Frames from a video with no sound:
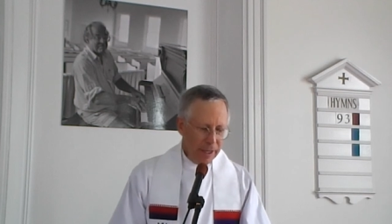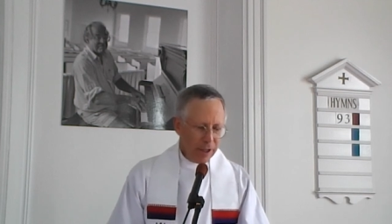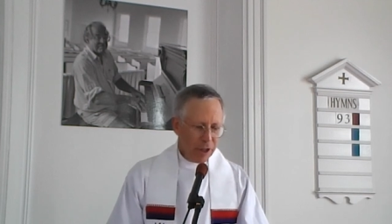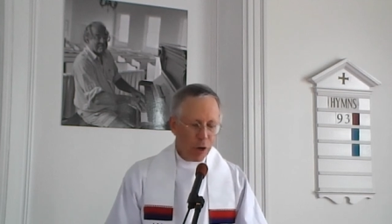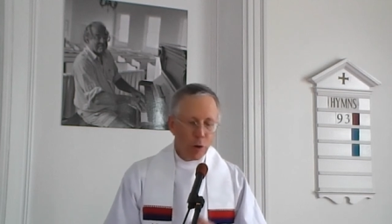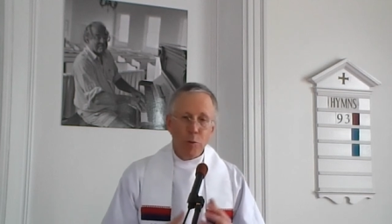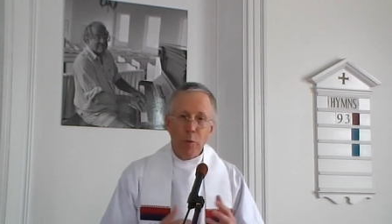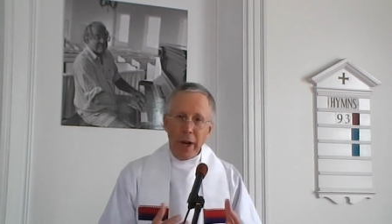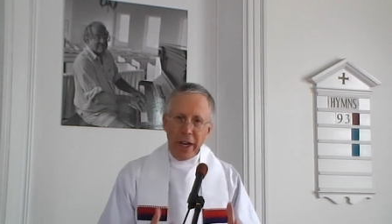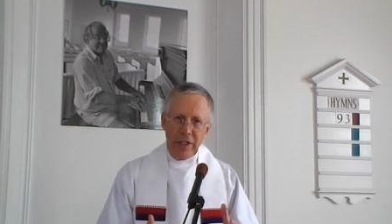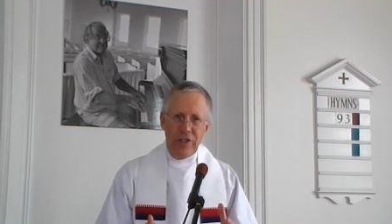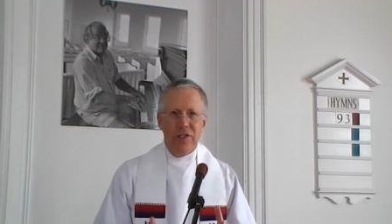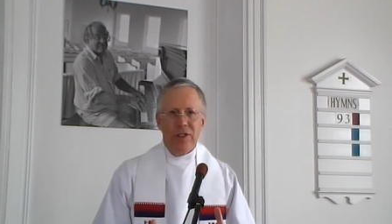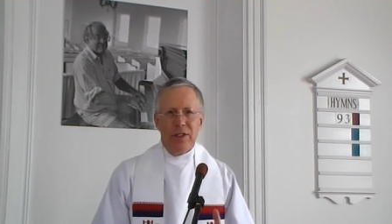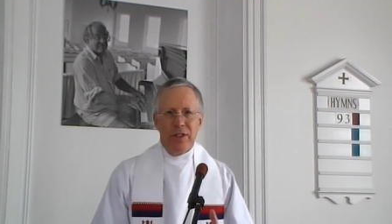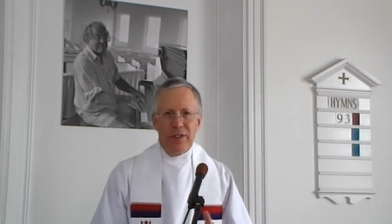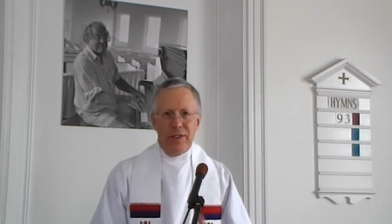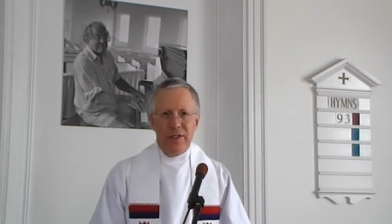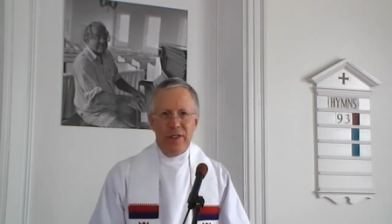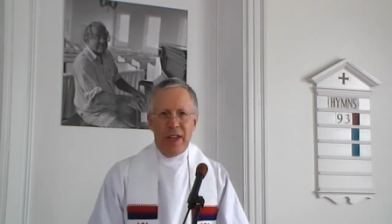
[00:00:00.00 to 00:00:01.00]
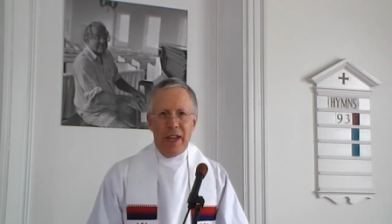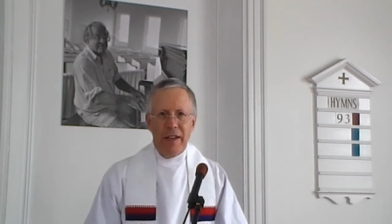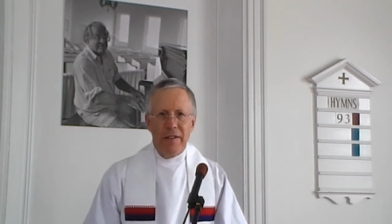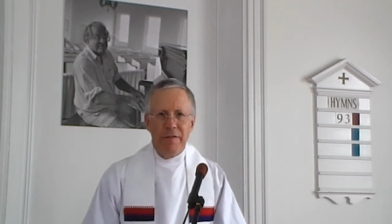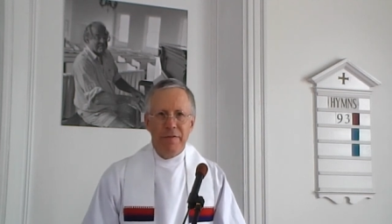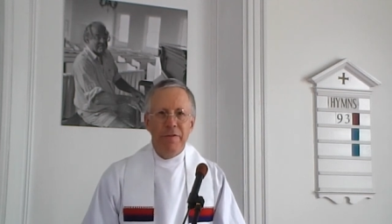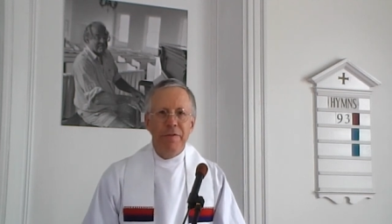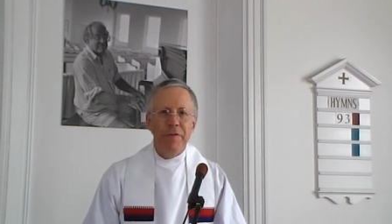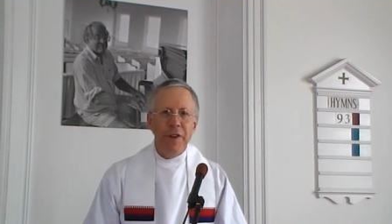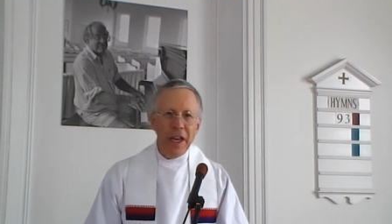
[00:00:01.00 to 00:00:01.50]
courageous and
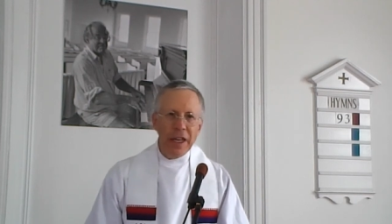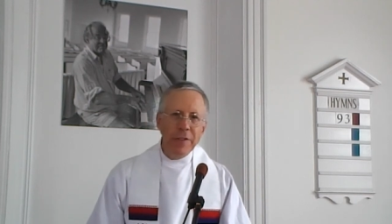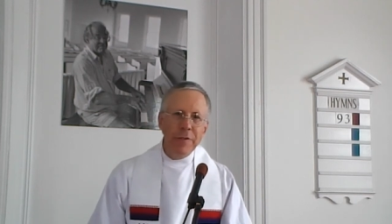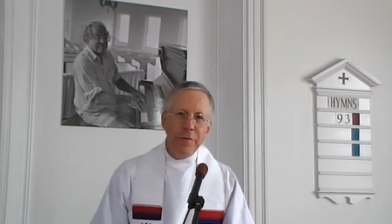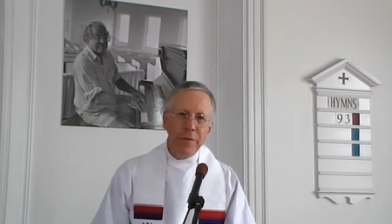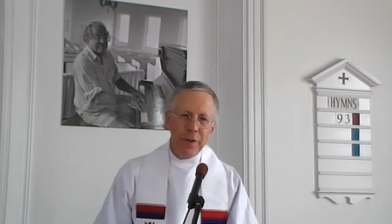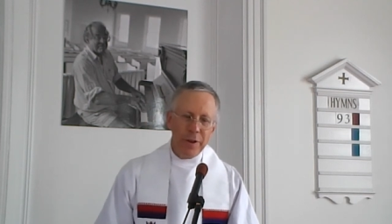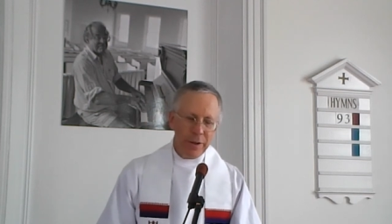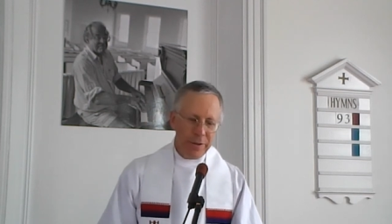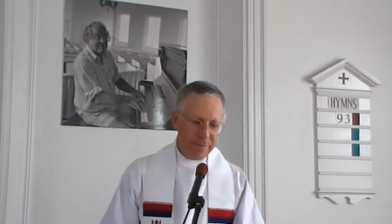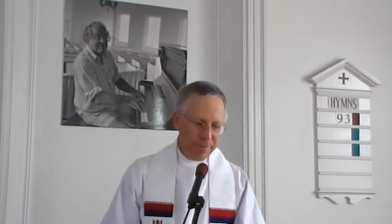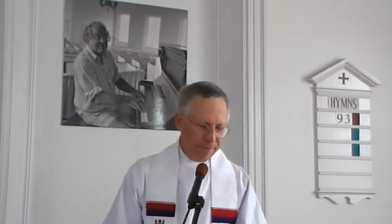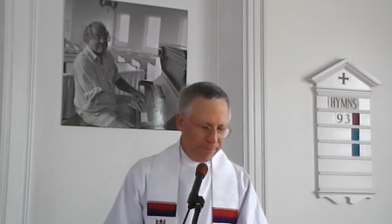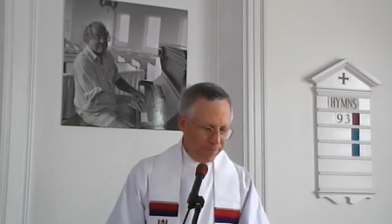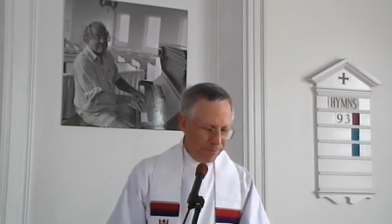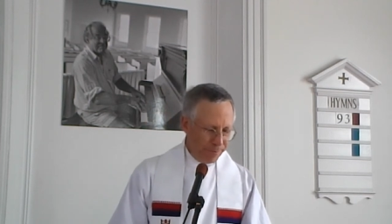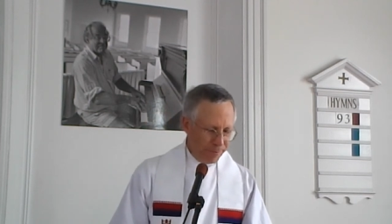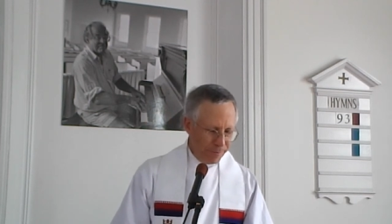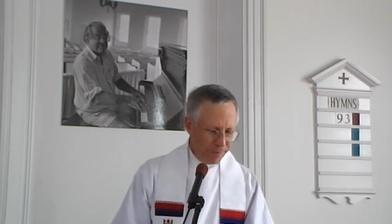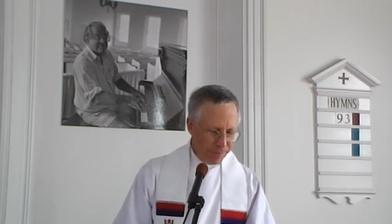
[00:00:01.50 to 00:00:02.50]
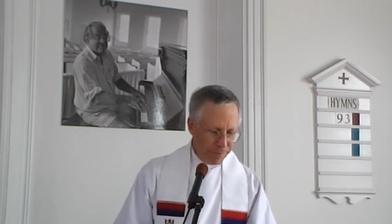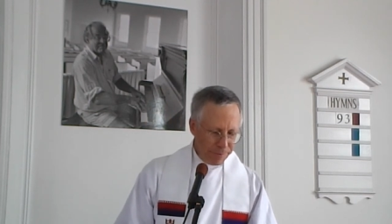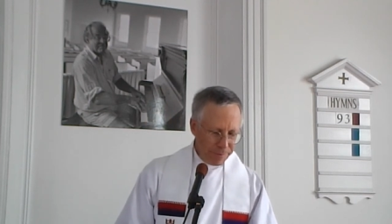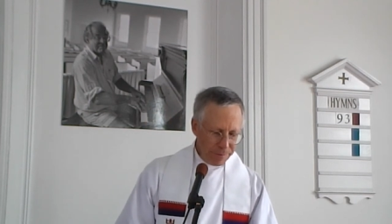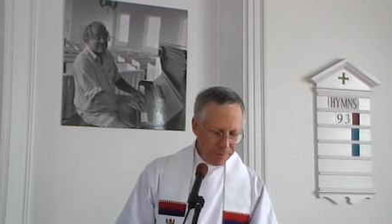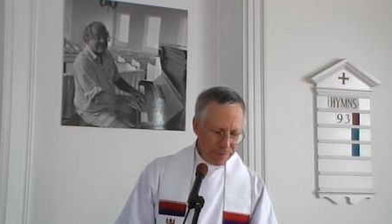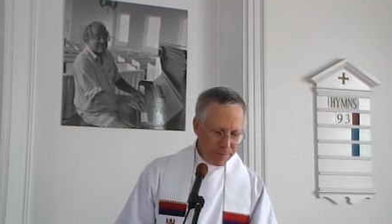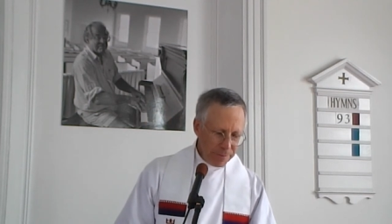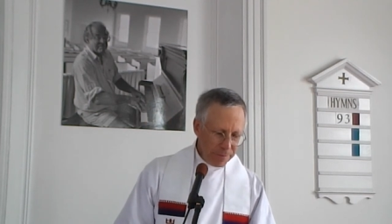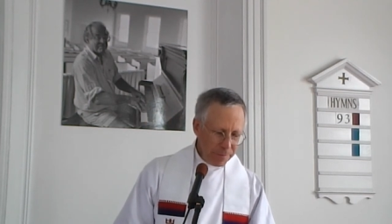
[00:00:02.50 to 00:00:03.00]
faithful.
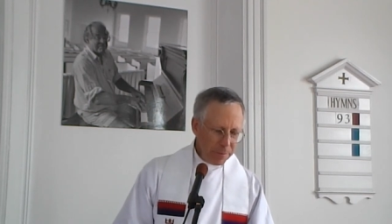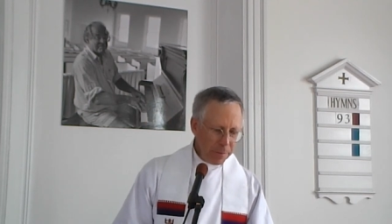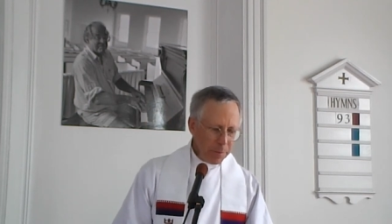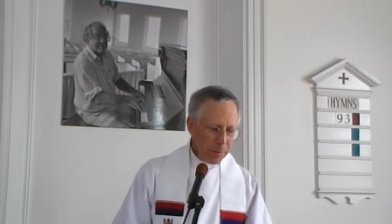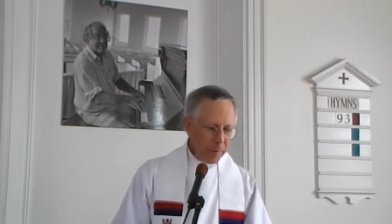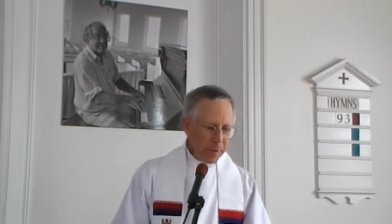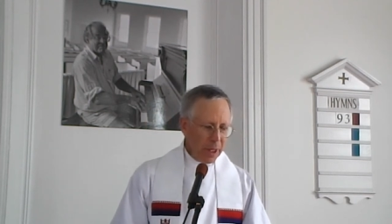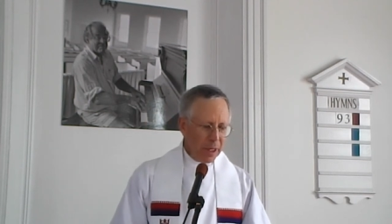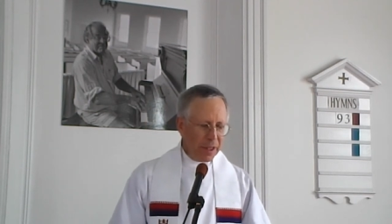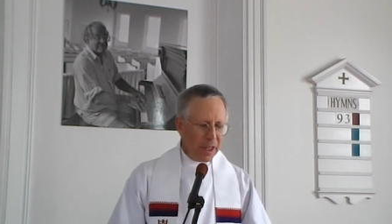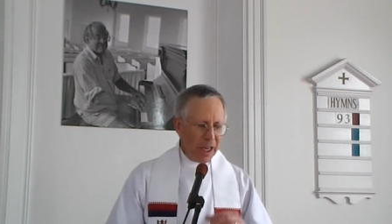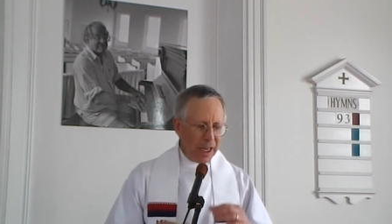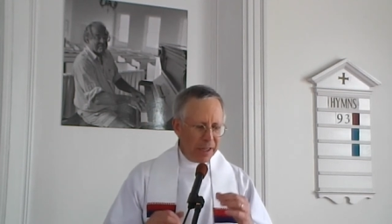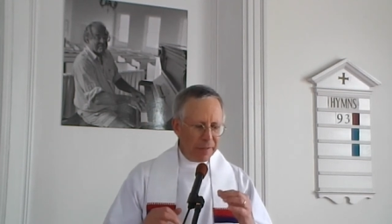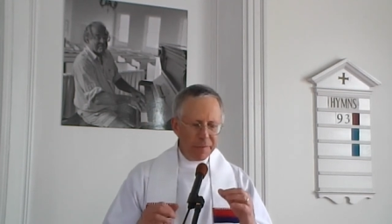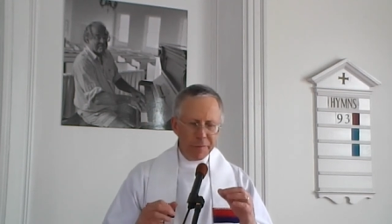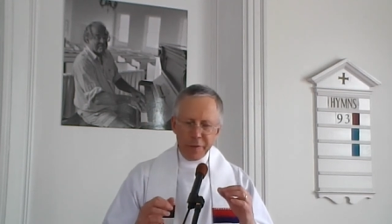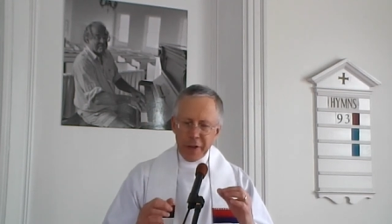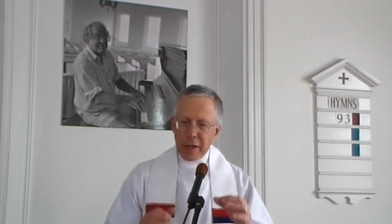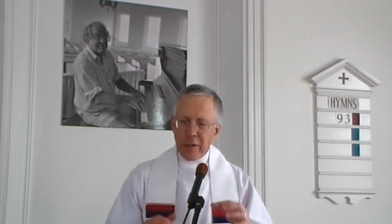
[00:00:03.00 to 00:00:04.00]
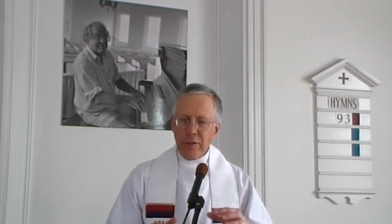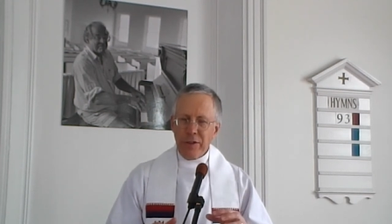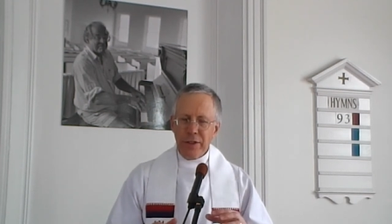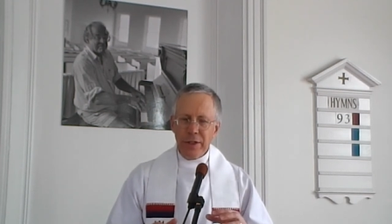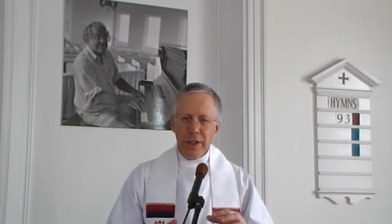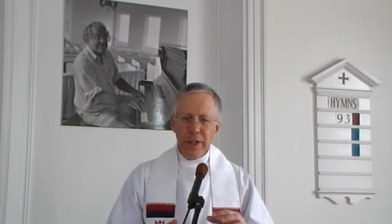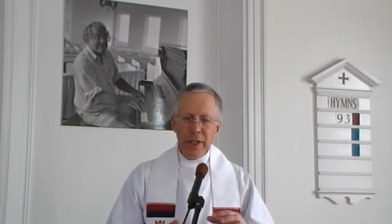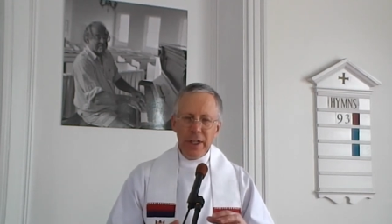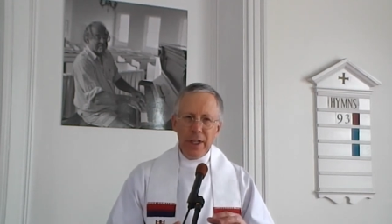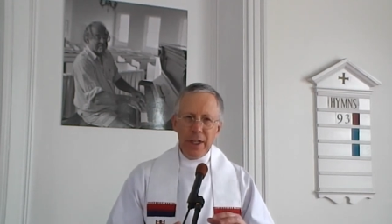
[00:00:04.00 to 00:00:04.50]
They
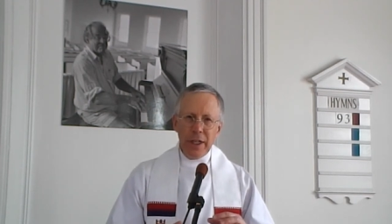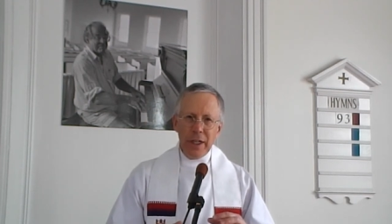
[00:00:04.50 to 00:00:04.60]
felt